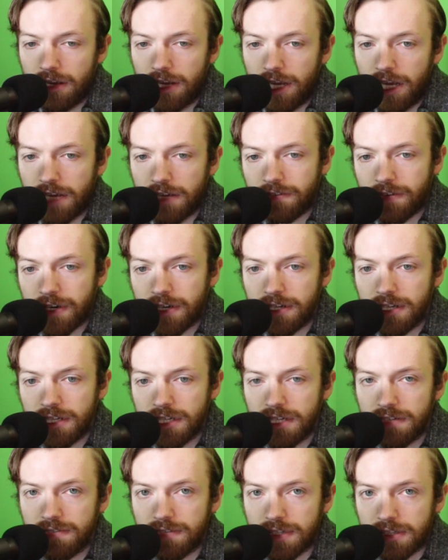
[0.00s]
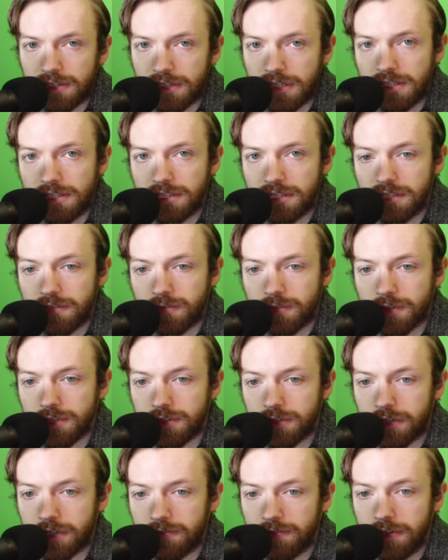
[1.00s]
If I had to give a list of
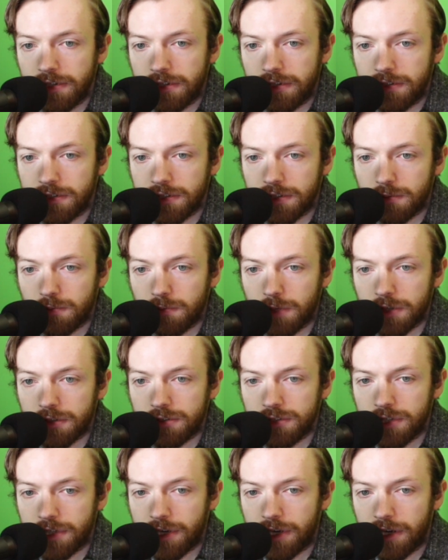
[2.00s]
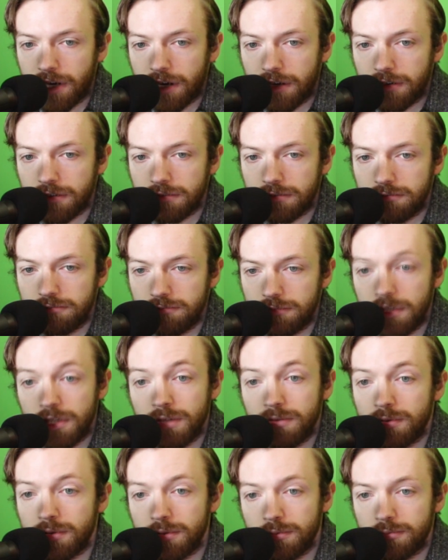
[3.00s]
original anime that I think are worth checking out,
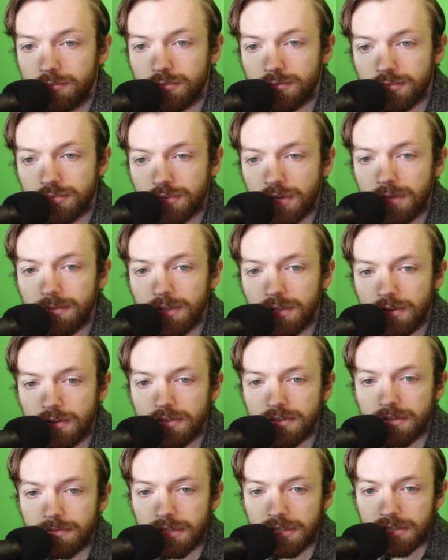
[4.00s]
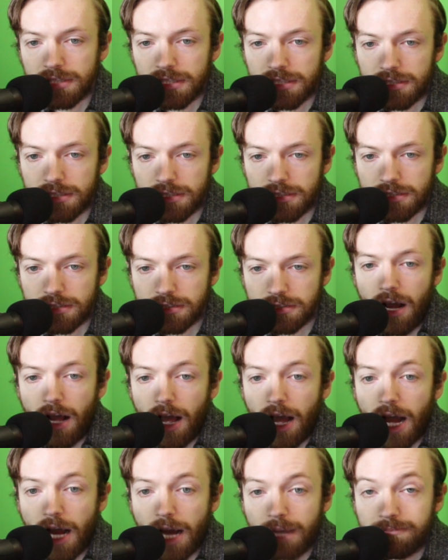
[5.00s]
it would probably look something like this.
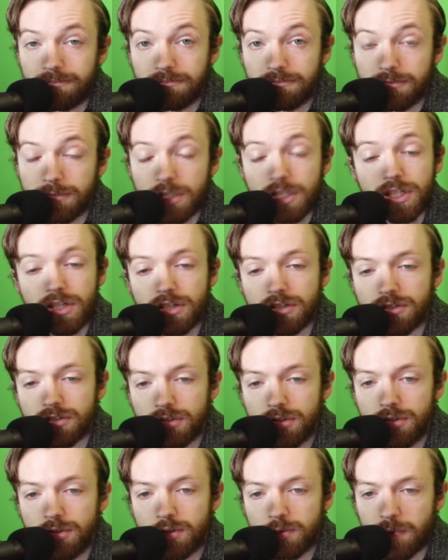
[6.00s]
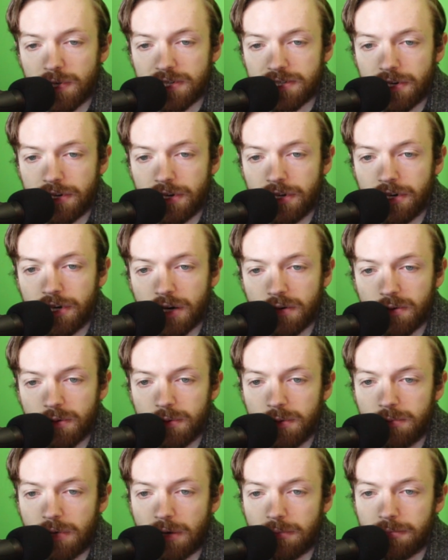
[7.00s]
I'm going to exclude Space Dandy, Cowboy
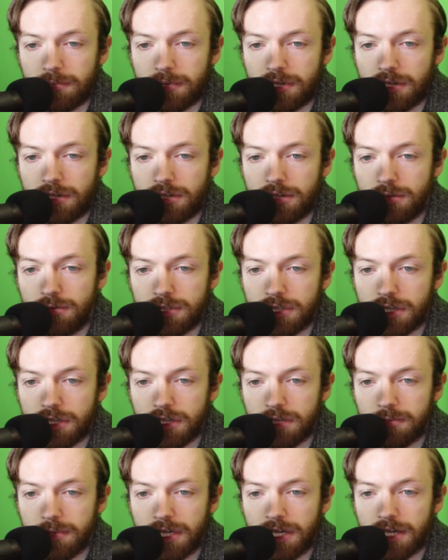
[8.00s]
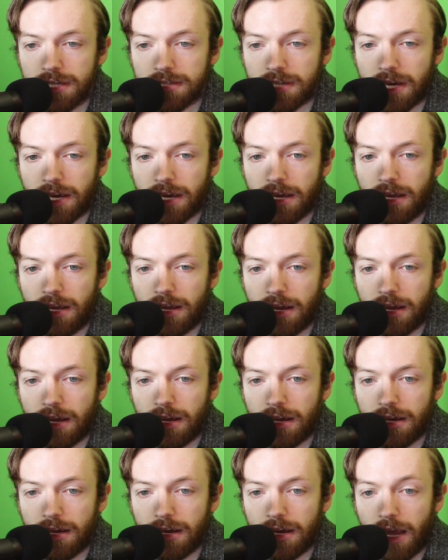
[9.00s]
Bebop, and Utena because I
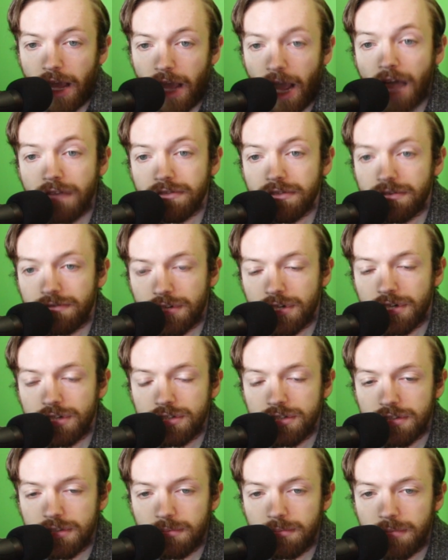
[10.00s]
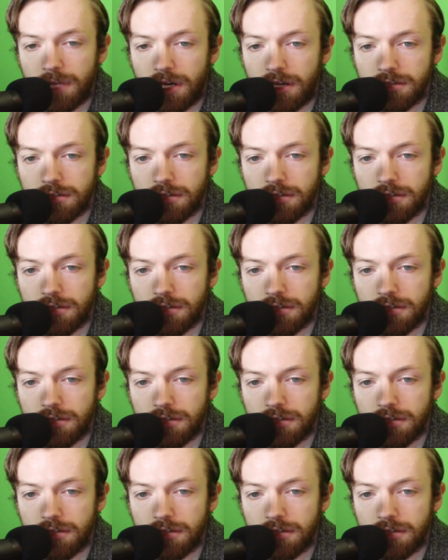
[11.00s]
haven't finished them yet,